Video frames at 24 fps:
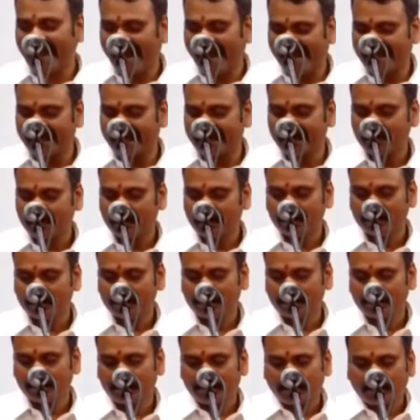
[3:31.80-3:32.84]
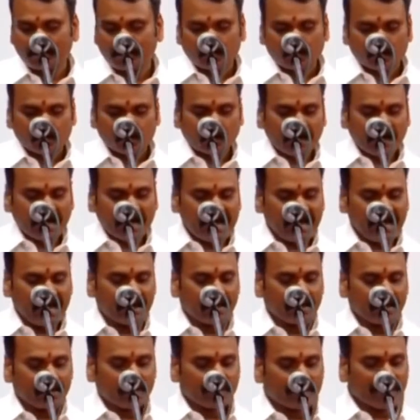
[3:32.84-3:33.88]
ahead.
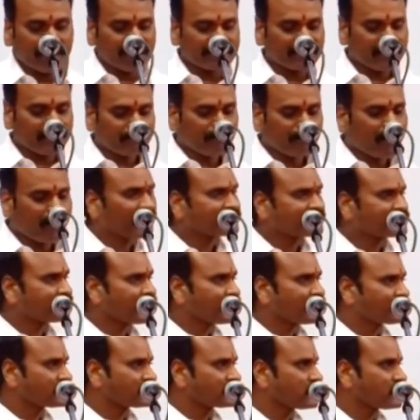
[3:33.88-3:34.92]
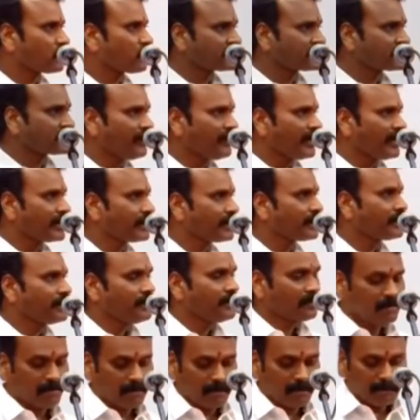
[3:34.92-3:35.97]
Today, we are the fastest growing
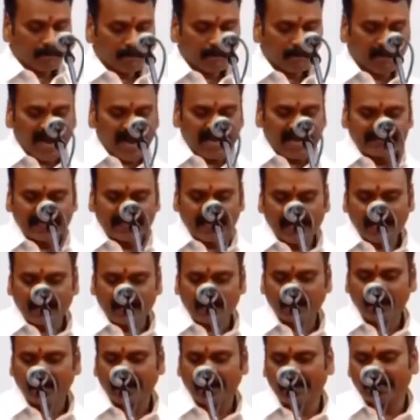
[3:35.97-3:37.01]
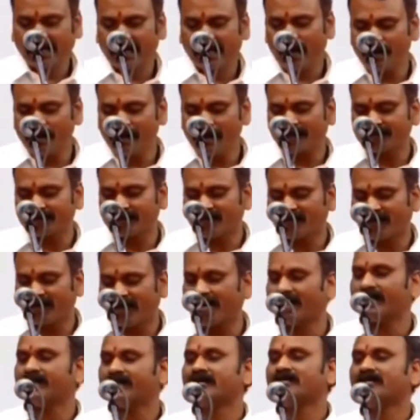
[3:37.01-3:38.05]
major economy of the
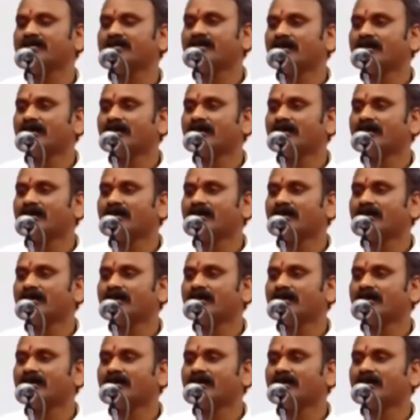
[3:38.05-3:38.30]
world.